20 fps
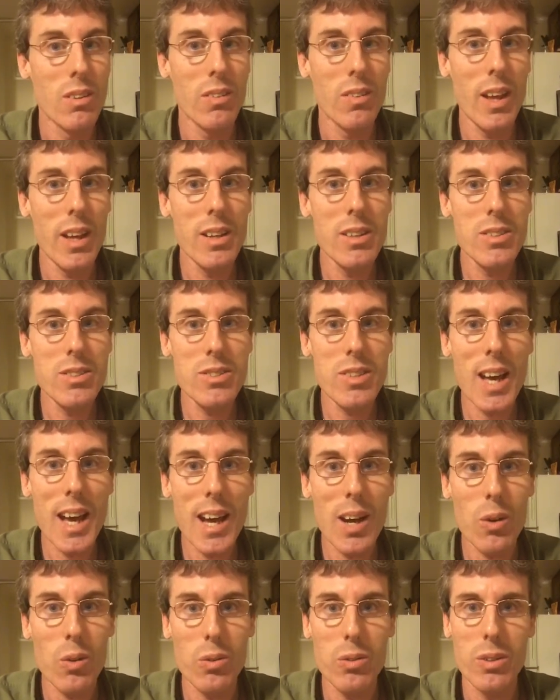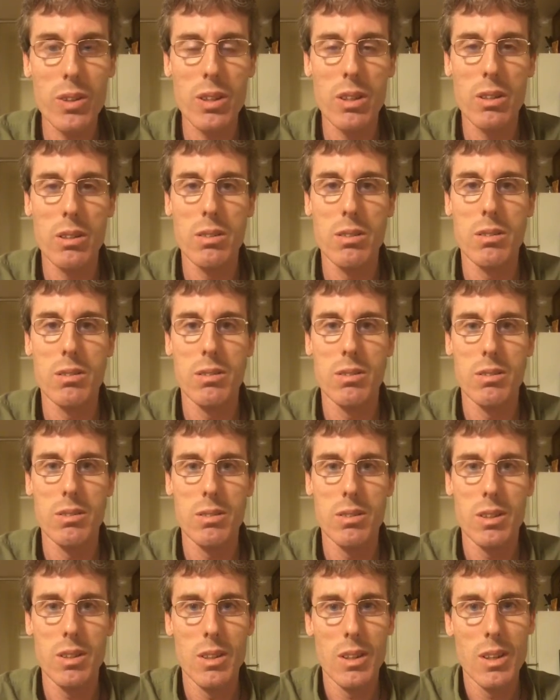That is sound.
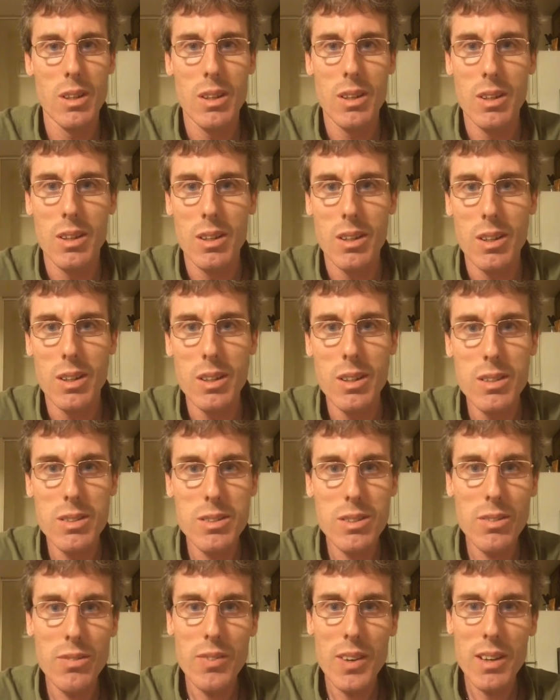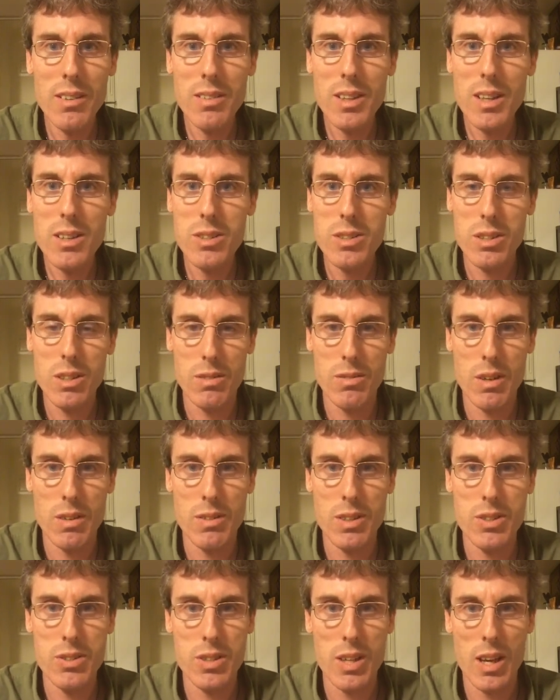It is the foundation of
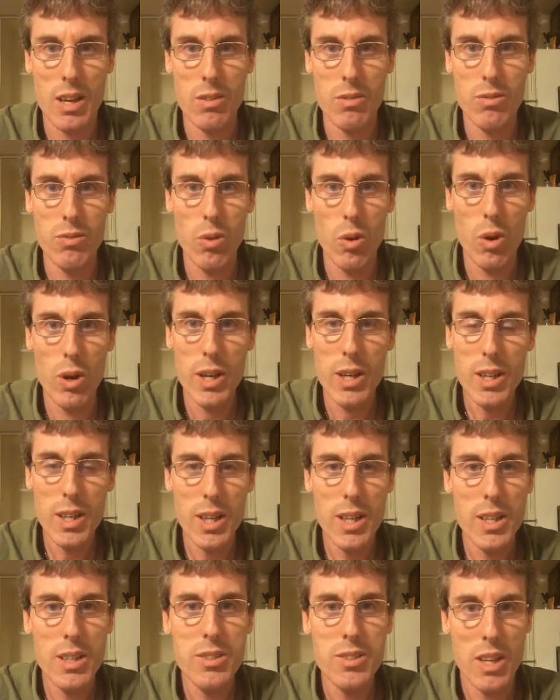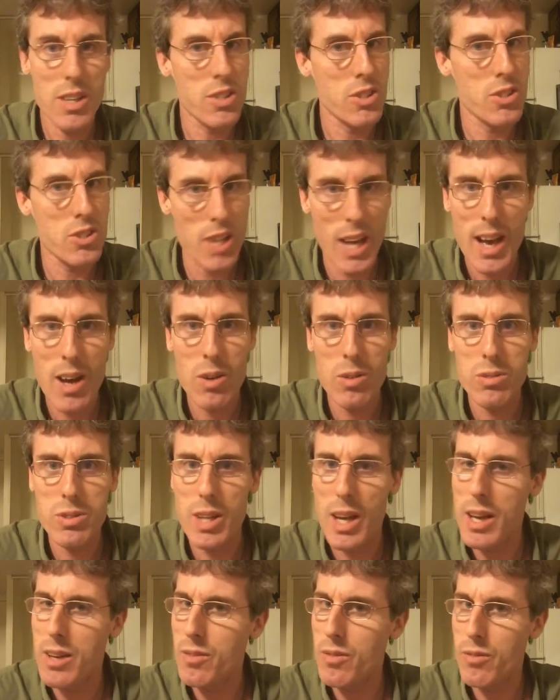every sound, for it is a sound
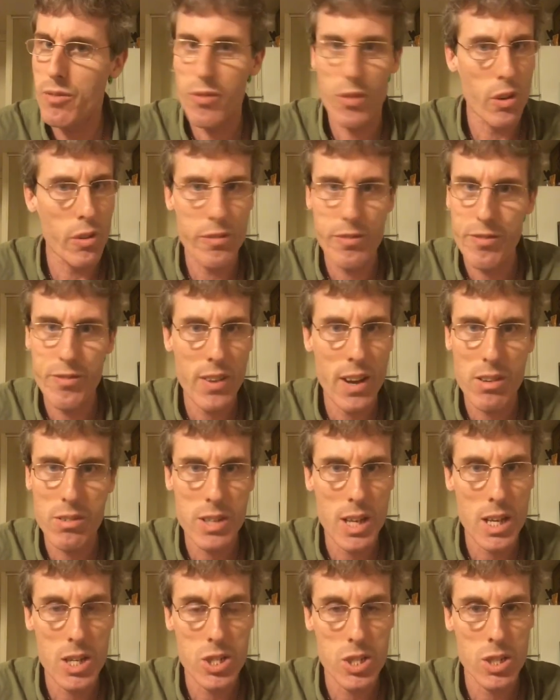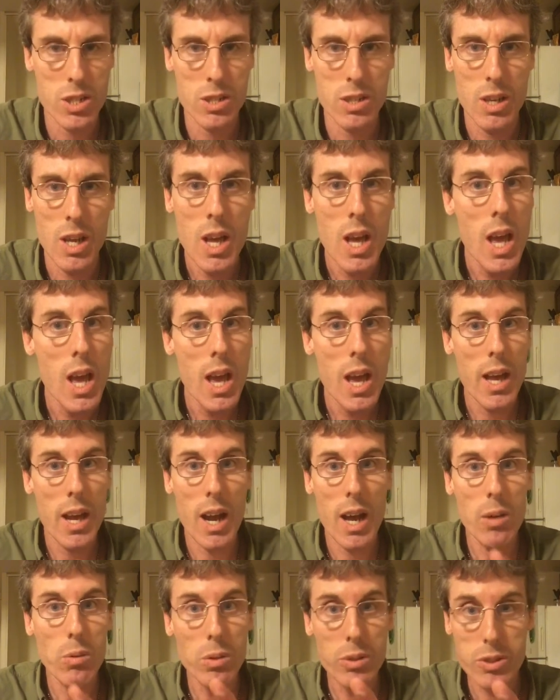and firm foundation. And
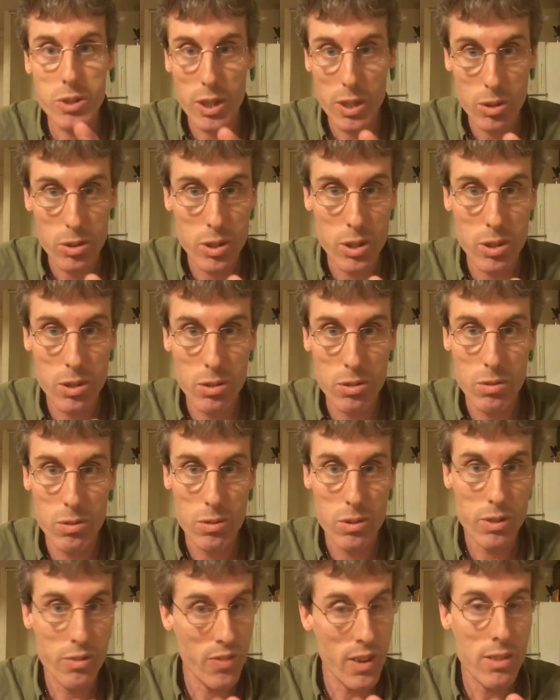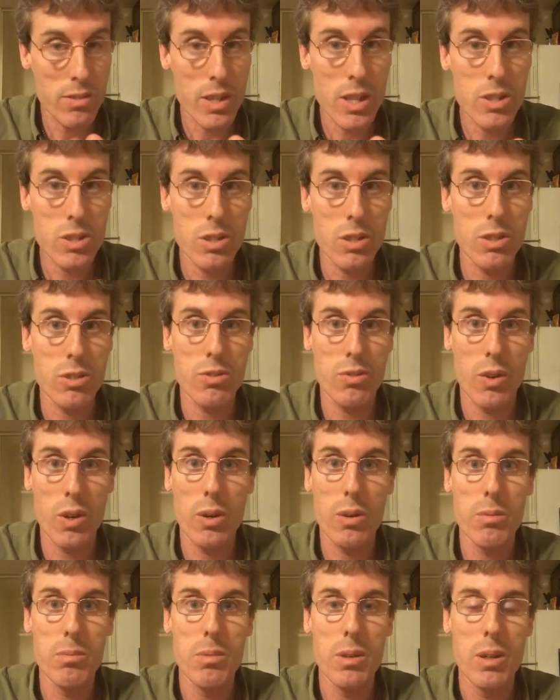I will tell you, the foundation is
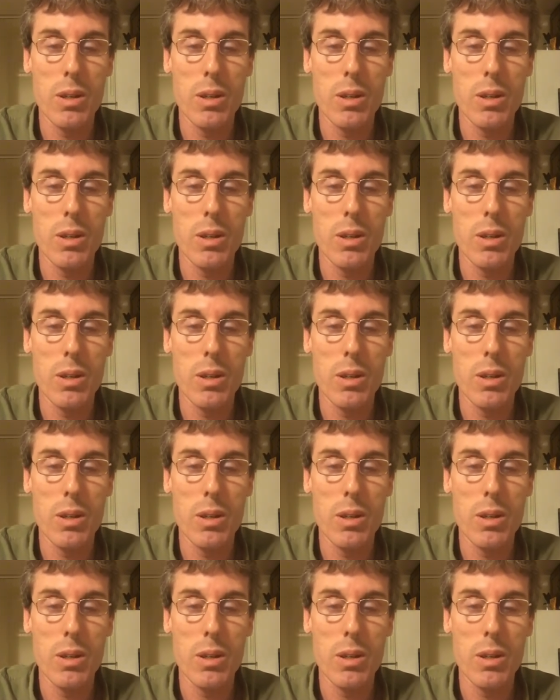firm.